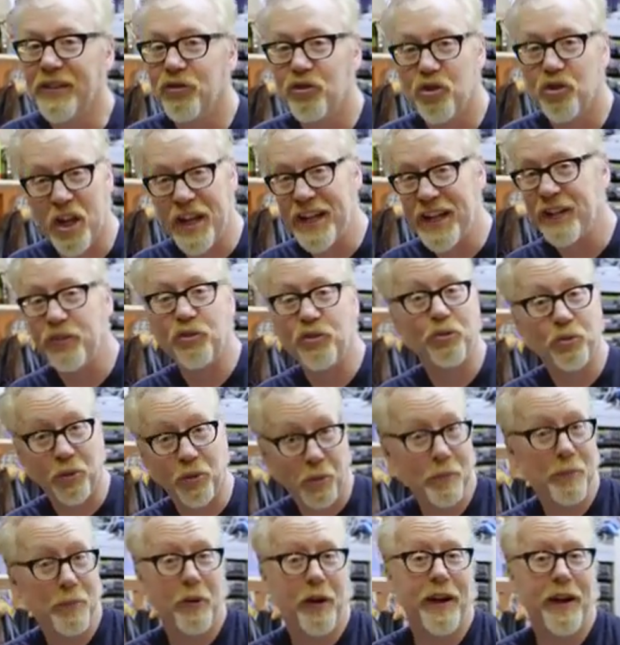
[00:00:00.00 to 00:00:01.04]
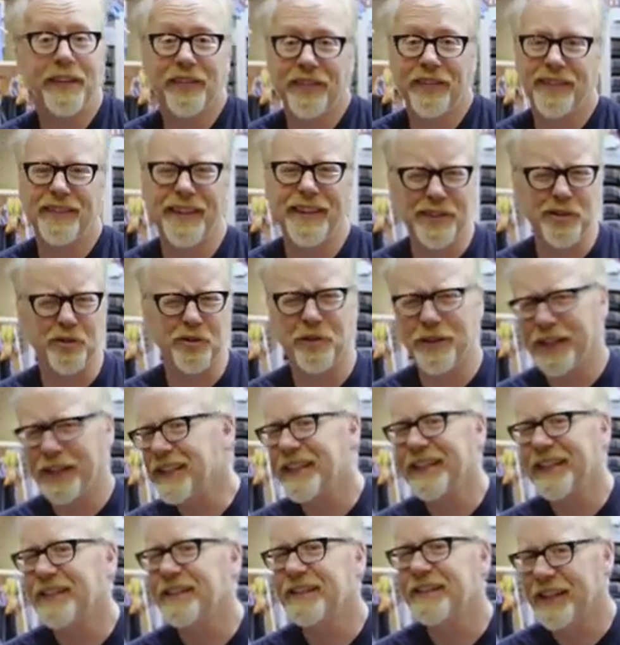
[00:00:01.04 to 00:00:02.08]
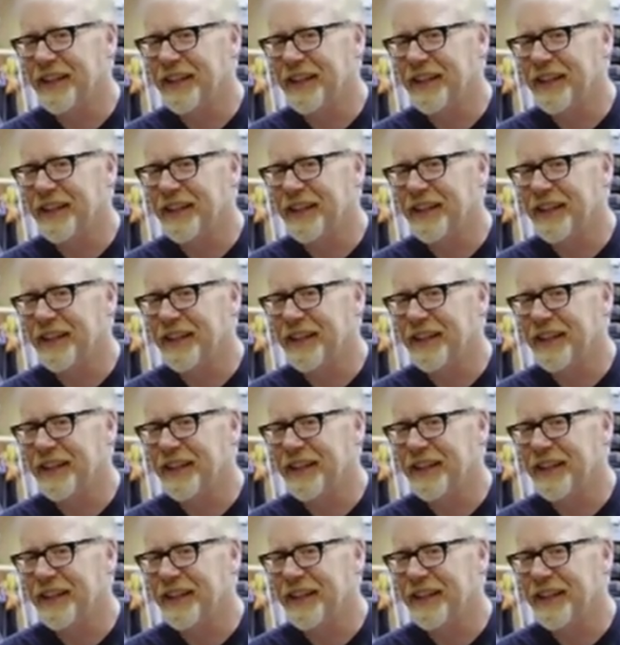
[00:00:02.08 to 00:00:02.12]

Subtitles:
giant drill press that you're thinking